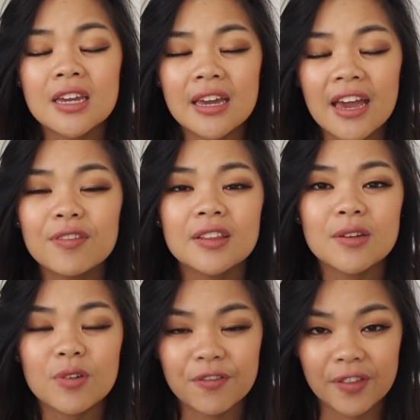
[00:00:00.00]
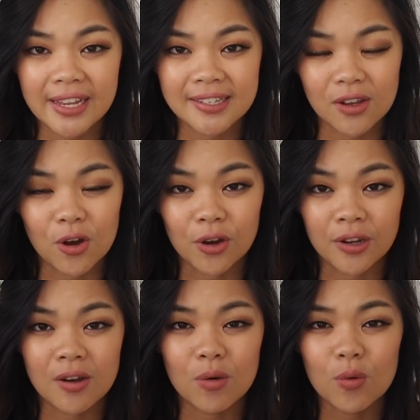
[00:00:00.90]
heavily reflects
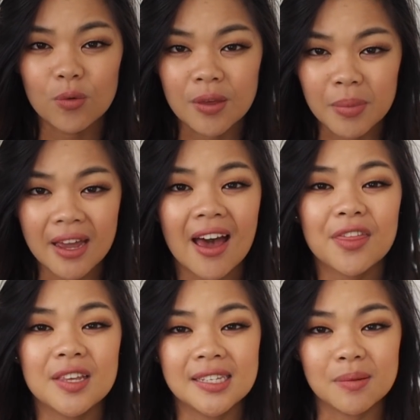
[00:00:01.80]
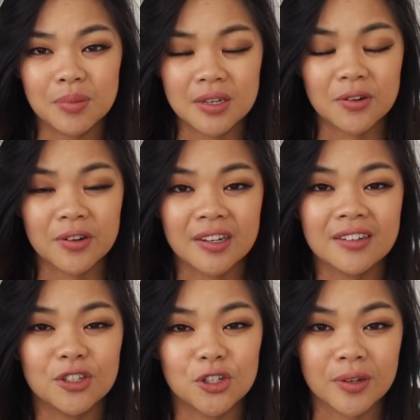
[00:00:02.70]
on the McCarthyism
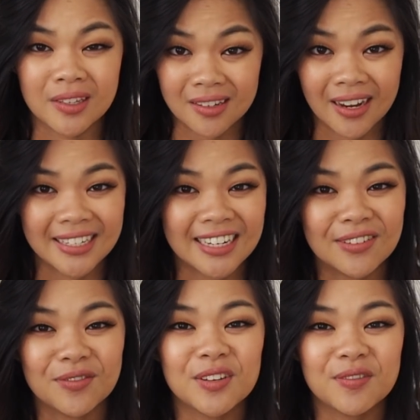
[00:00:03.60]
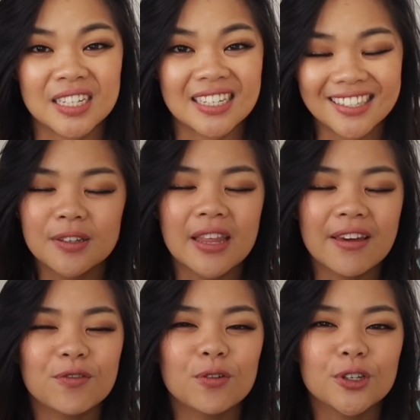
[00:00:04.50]
period during the 1950s.
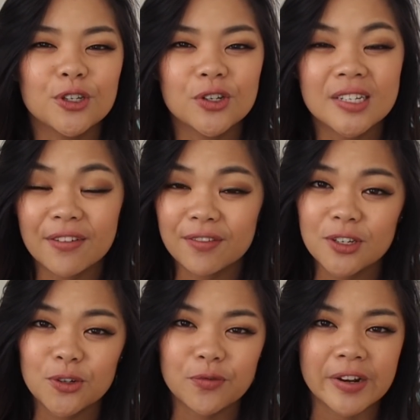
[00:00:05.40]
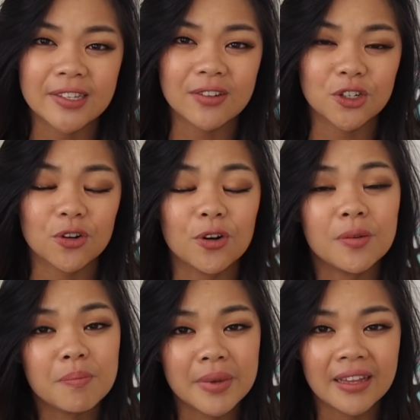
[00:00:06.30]
Therefore, you should definitely do research
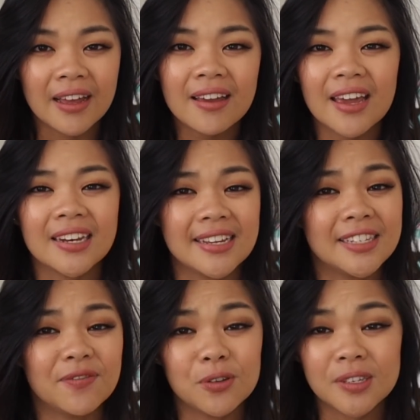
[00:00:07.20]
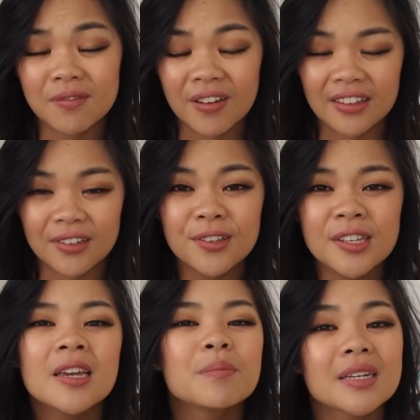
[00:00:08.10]
on Miller and his views and values,
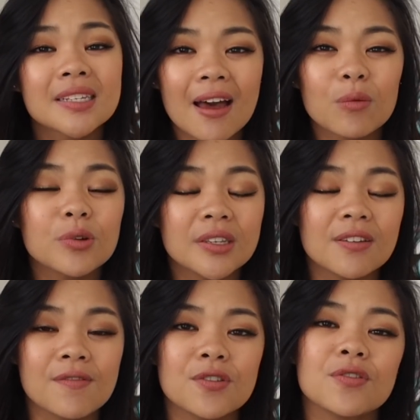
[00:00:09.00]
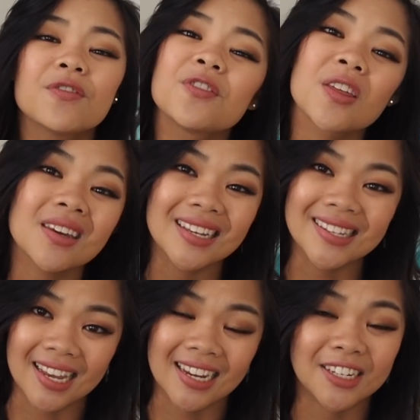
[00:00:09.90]
because that will give you further
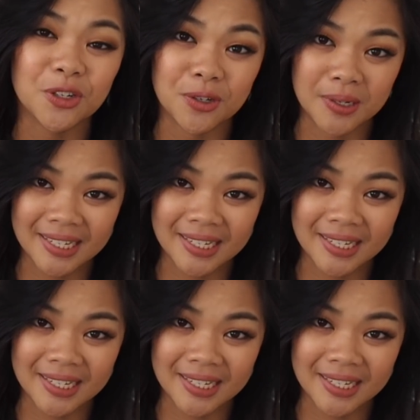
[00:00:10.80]
insight into your